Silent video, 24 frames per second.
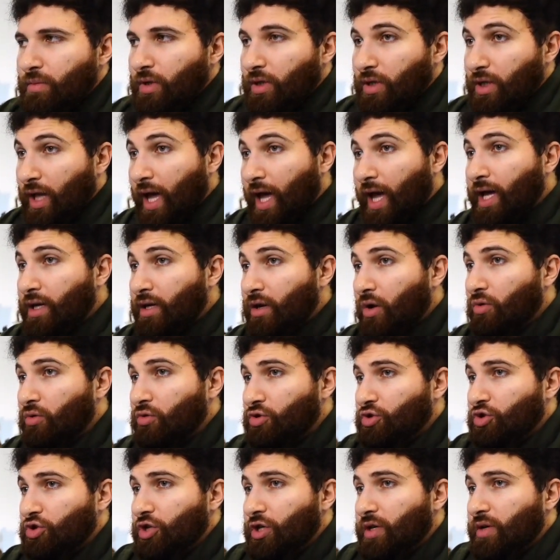land
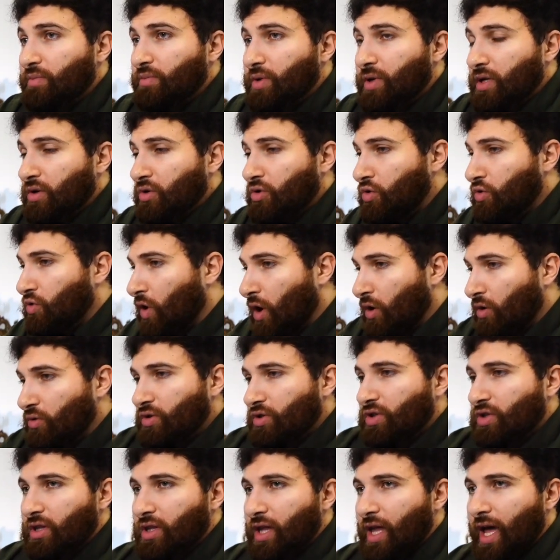ownership and who
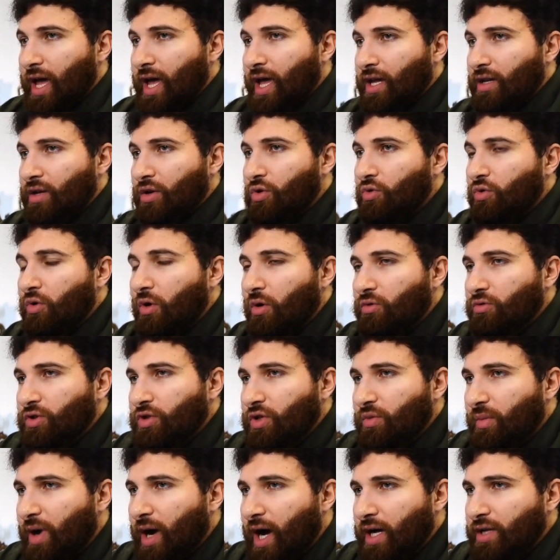owns the land and who owns
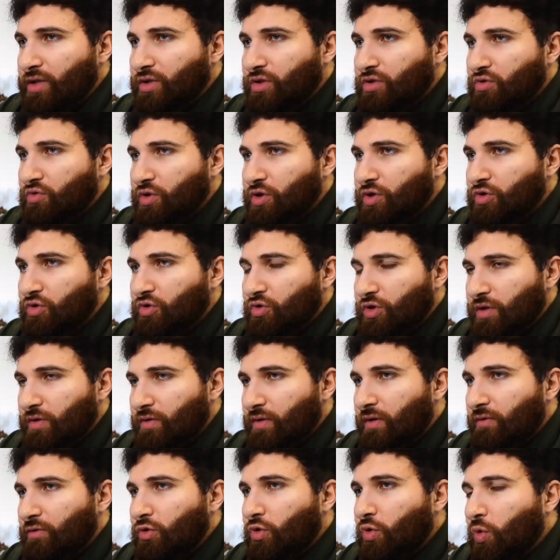the mines and the resources,
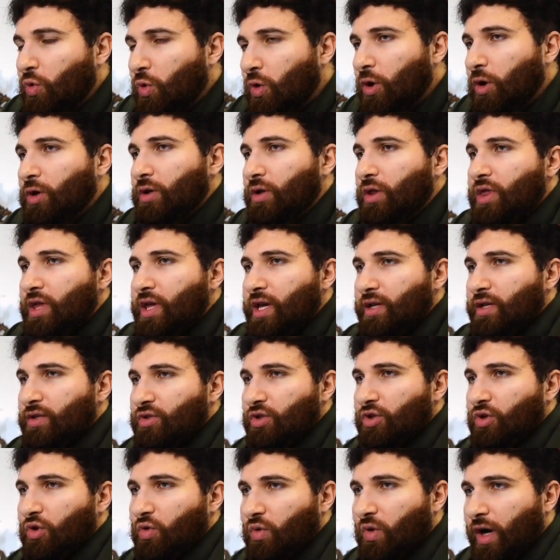if you word things
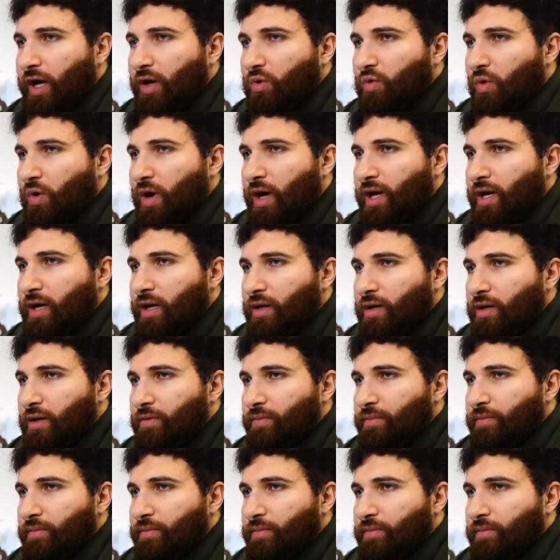in the right way,